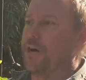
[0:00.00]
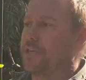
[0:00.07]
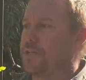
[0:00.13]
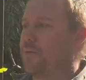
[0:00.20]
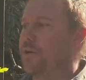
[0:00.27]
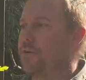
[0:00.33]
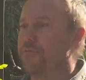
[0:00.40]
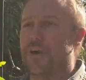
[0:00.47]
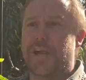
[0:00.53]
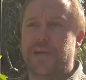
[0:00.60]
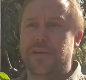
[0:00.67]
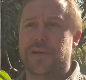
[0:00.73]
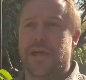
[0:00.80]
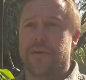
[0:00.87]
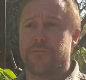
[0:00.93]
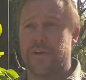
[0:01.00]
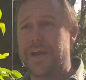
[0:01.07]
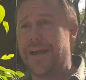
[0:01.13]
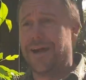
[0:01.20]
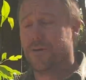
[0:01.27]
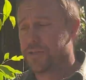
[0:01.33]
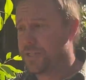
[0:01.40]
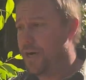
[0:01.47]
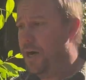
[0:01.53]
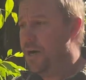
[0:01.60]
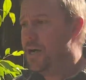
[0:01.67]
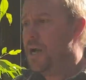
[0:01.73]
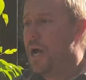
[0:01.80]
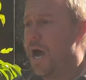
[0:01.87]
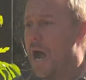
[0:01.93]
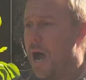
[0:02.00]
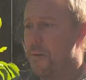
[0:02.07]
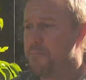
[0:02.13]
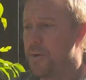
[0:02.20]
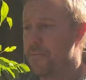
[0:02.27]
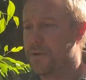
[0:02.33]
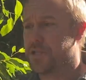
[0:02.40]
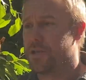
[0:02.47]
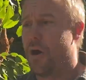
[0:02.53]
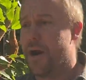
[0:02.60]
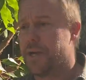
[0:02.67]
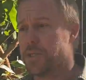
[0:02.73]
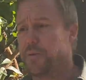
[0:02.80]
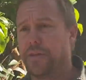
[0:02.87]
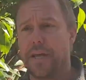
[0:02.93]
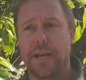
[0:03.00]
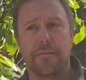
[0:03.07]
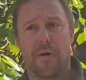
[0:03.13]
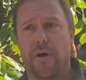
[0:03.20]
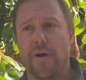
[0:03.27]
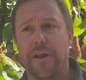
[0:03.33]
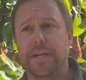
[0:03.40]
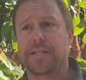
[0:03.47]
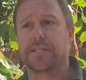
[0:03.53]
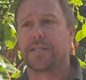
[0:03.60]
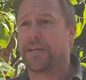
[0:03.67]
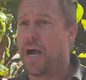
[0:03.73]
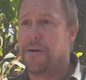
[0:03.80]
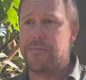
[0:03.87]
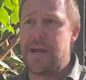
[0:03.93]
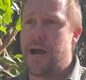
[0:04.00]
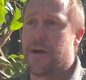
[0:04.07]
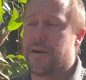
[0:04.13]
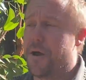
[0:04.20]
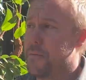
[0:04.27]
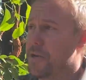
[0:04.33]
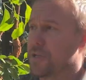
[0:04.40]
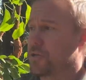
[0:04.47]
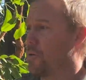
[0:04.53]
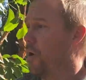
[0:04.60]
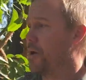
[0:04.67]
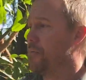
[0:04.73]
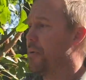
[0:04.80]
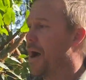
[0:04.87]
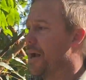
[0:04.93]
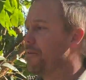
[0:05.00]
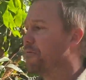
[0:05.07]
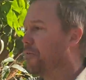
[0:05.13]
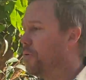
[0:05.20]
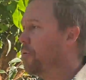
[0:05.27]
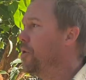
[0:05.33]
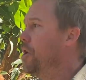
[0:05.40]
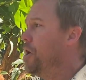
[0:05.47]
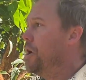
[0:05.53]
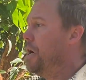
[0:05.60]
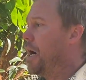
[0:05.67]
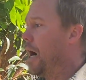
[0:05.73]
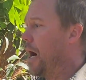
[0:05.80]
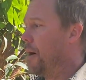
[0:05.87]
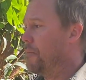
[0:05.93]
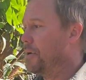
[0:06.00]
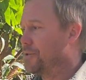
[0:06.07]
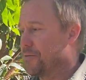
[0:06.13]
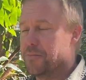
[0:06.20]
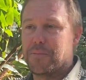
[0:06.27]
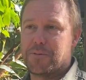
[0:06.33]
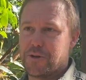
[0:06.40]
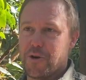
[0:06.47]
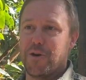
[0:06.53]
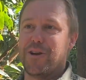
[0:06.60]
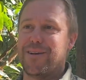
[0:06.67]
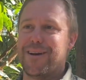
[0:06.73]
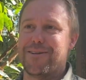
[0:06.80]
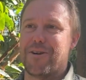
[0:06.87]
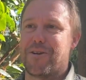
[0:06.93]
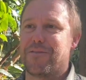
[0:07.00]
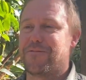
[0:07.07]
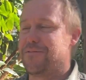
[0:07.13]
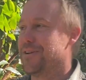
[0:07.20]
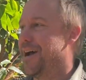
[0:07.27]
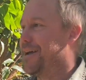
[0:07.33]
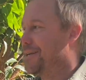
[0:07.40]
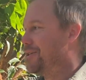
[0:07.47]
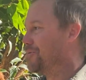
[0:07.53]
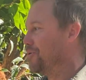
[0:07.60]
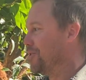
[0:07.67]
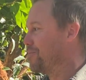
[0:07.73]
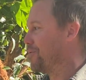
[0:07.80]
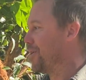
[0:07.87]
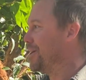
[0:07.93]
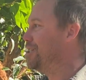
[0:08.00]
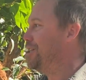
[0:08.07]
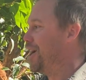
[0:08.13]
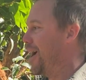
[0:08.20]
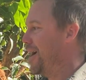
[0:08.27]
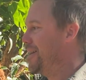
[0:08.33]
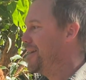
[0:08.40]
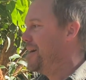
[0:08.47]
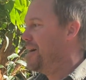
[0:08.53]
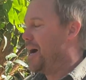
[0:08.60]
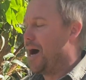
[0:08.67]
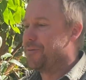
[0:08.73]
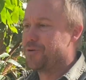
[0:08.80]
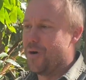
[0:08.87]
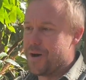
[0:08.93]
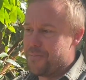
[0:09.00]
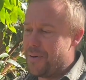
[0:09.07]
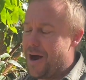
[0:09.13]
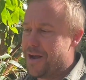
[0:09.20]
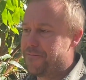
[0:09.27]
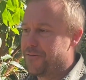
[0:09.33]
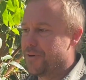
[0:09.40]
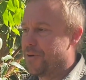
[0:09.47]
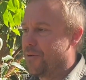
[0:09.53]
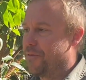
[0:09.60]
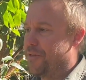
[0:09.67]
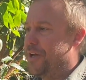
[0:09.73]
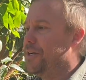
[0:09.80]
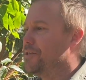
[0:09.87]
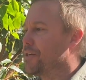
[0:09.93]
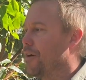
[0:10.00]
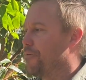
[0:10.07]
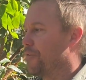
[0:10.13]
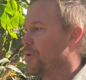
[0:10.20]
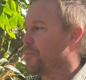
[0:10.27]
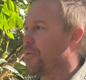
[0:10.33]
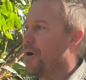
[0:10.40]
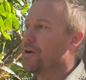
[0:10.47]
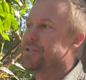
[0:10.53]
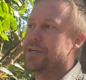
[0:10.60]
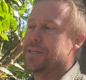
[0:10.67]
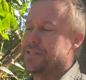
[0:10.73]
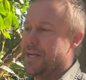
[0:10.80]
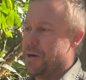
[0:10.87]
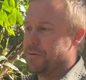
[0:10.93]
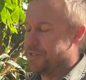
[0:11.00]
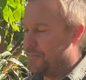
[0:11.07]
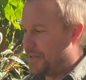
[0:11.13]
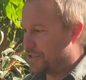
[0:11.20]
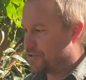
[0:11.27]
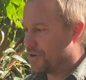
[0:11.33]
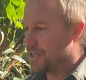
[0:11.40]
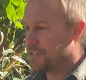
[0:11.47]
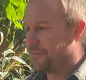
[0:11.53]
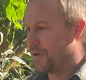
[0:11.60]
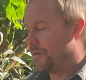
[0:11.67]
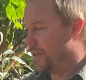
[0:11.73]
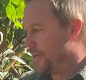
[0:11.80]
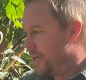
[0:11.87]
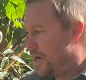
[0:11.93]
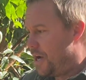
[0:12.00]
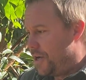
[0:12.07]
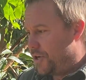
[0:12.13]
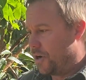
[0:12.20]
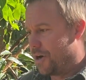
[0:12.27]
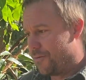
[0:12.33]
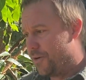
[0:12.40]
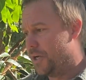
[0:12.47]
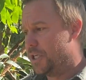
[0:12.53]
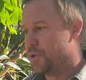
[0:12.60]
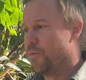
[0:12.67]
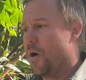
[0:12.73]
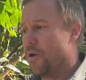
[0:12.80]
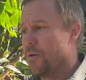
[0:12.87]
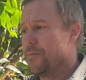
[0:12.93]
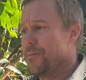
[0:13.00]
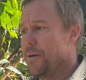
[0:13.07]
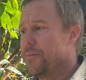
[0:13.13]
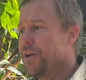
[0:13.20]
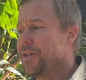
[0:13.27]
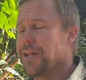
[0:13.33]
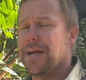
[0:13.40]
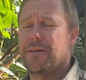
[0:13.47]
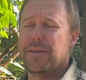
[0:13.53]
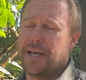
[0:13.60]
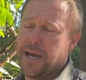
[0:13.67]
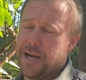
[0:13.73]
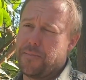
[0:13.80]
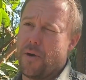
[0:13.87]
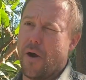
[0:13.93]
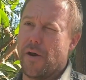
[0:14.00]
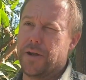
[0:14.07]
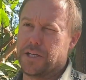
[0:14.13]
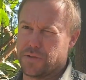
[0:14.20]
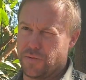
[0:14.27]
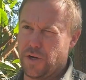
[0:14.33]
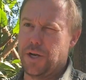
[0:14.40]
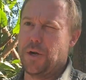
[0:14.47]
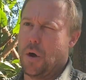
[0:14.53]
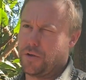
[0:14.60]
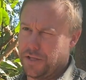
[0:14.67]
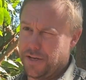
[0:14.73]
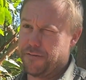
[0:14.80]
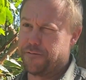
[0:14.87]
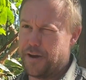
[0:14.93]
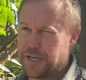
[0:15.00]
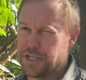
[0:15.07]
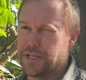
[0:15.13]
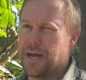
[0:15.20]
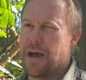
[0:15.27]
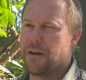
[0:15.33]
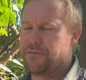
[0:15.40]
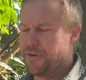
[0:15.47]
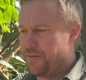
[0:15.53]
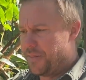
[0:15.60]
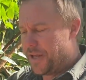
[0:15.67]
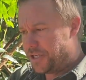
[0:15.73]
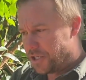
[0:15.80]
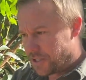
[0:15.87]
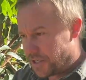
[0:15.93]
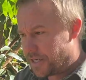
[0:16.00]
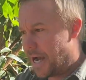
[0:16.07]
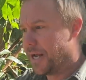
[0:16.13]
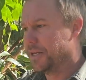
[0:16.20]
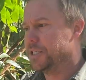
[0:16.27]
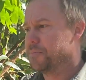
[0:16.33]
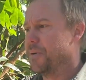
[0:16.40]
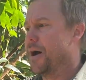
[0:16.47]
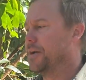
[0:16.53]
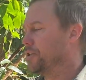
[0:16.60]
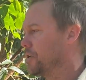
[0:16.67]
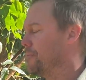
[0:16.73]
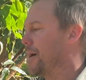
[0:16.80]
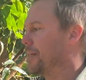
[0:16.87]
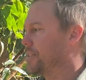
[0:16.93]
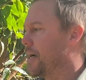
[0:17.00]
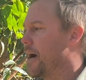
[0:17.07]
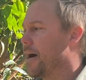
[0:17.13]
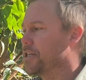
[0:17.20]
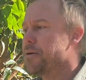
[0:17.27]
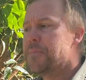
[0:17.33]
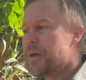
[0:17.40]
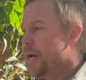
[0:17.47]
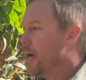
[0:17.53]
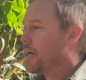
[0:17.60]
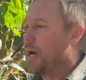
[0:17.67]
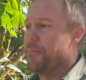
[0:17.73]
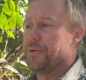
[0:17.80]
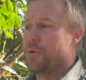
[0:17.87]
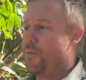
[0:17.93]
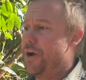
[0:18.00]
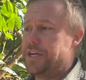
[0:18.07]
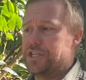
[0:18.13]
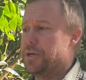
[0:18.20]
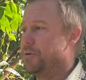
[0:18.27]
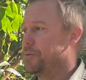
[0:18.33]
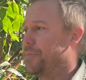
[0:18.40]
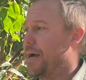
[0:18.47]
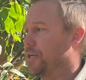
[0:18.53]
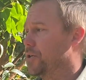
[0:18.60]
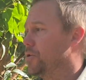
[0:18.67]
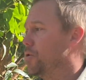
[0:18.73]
us to intervene and rear Elsa, but mastitis with antibiotics came down. I mean, it's quite a painful, as I'm sure a lot of ladies would appreciate, quite a painful little thing. So for a process there, it was a bit stressful, and you got a really swollen mammary gland. The antibiotics really knocked the infection out of it, and then just a daily sponge and massage. A couple of weeks, she was back to